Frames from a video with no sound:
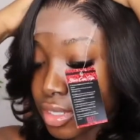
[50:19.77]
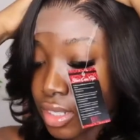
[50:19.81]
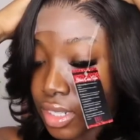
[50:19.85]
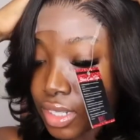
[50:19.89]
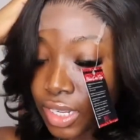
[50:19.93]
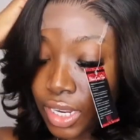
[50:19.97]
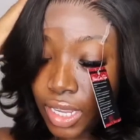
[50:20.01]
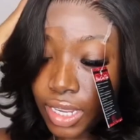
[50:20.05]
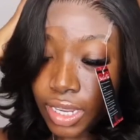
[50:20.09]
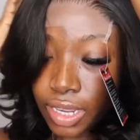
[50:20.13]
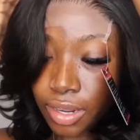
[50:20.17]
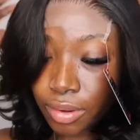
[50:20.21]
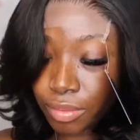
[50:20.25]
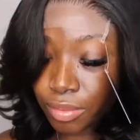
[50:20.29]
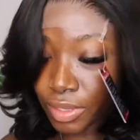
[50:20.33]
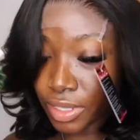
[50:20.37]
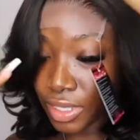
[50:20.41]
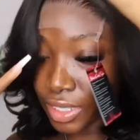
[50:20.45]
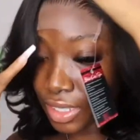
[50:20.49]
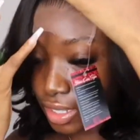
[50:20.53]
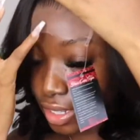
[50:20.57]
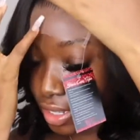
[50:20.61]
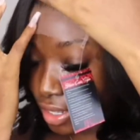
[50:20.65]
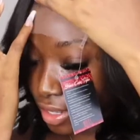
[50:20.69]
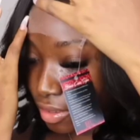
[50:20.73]
done. Like, I
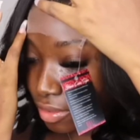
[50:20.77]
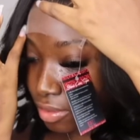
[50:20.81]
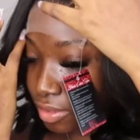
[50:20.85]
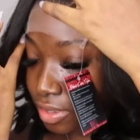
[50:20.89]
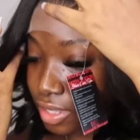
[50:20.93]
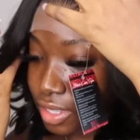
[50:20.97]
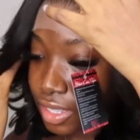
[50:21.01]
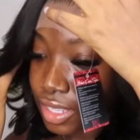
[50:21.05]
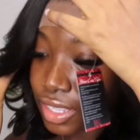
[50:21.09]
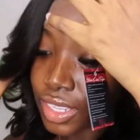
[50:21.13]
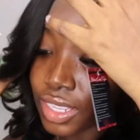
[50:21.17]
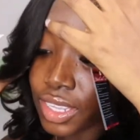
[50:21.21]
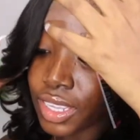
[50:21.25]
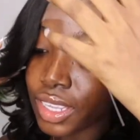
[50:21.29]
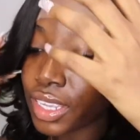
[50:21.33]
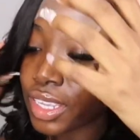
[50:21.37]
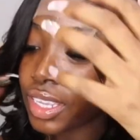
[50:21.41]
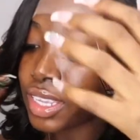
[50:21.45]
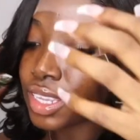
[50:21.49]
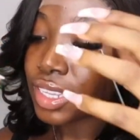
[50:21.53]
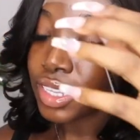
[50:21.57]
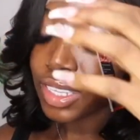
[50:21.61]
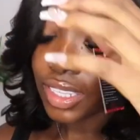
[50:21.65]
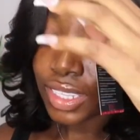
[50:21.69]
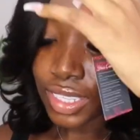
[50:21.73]
really love
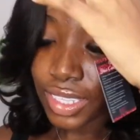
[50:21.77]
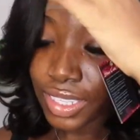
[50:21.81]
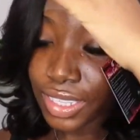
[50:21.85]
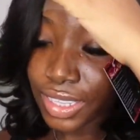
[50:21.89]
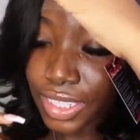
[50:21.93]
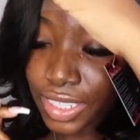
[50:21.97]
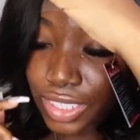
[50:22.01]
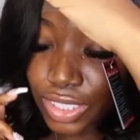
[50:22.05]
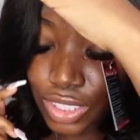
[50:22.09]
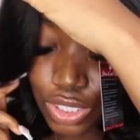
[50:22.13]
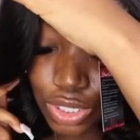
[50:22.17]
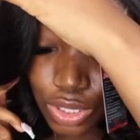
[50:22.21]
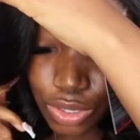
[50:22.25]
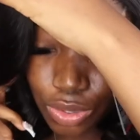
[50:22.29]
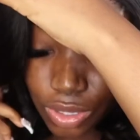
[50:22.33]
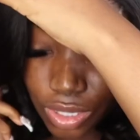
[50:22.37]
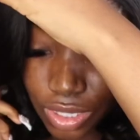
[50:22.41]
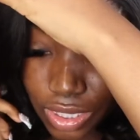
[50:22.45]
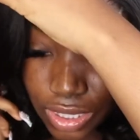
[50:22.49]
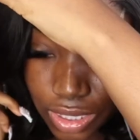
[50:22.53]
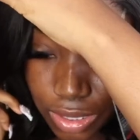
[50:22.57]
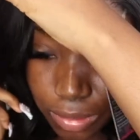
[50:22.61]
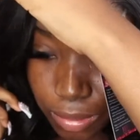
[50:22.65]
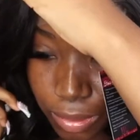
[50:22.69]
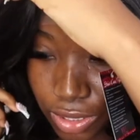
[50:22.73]
this
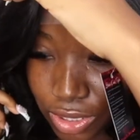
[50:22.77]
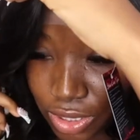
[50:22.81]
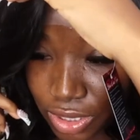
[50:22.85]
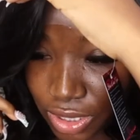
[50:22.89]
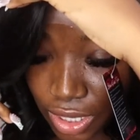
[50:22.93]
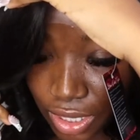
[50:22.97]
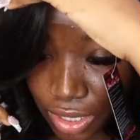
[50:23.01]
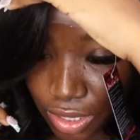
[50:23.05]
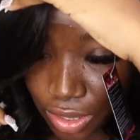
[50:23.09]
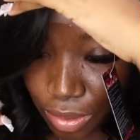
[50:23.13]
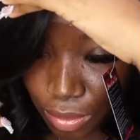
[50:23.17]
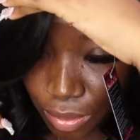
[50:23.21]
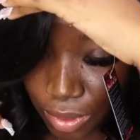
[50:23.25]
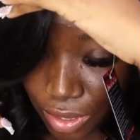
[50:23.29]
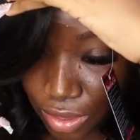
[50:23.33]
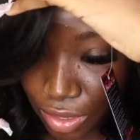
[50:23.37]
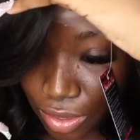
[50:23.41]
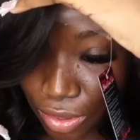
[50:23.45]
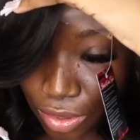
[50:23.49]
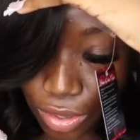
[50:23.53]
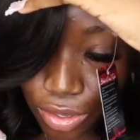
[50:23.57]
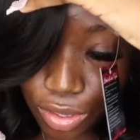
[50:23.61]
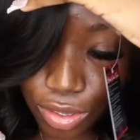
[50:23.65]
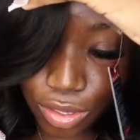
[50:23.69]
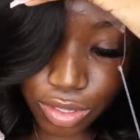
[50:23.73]
union, especially like the way
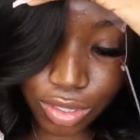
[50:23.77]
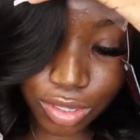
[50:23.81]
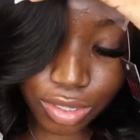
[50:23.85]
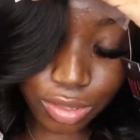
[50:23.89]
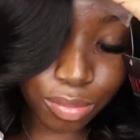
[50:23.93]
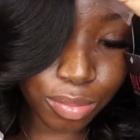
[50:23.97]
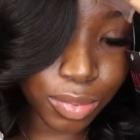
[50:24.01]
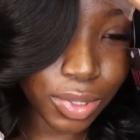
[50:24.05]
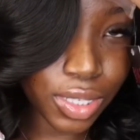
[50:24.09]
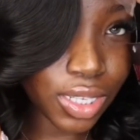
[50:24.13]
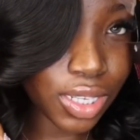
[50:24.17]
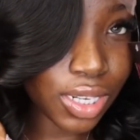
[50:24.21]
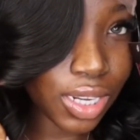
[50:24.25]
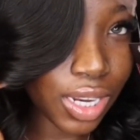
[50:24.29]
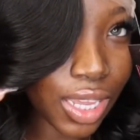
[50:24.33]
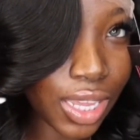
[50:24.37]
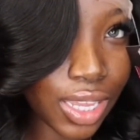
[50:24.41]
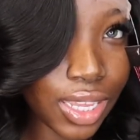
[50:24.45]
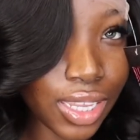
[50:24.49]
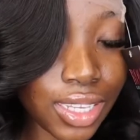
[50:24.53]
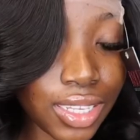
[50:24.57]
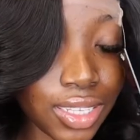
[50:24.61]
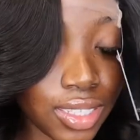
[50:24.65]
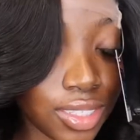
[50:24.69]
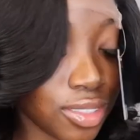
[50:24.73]
the curls be.
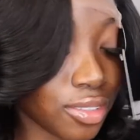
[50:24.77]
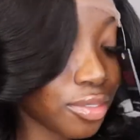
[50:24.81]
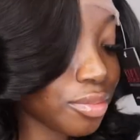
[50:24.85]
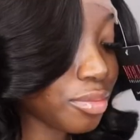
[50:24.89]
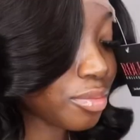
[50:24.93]
Like,